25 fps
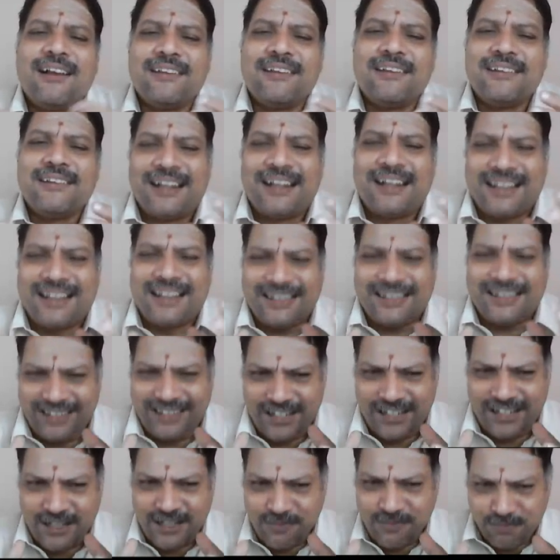that an
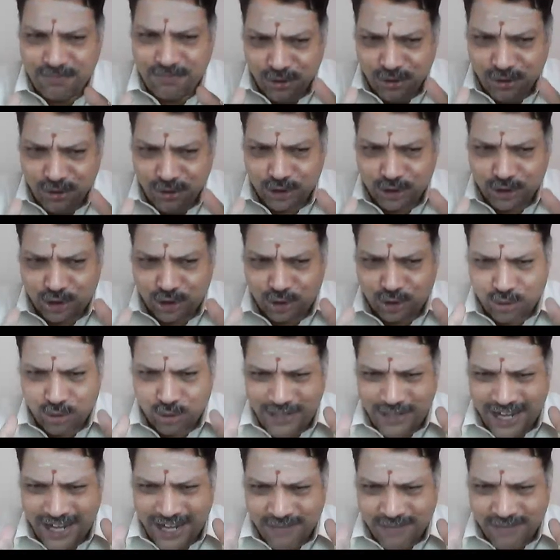input should
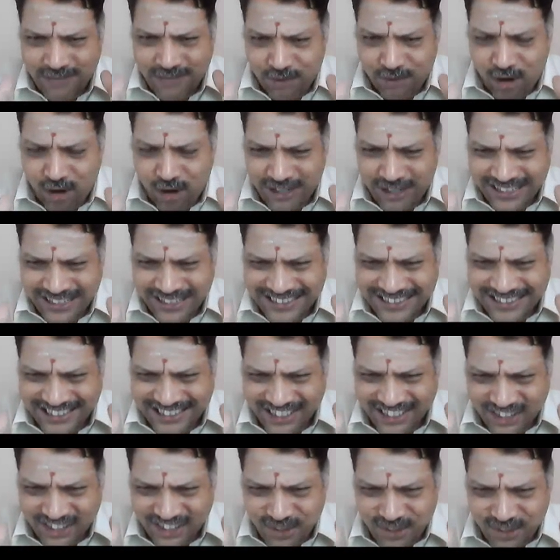be employed in
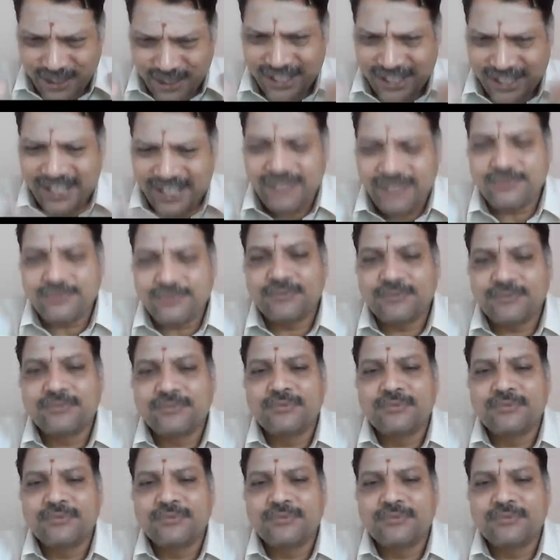such a way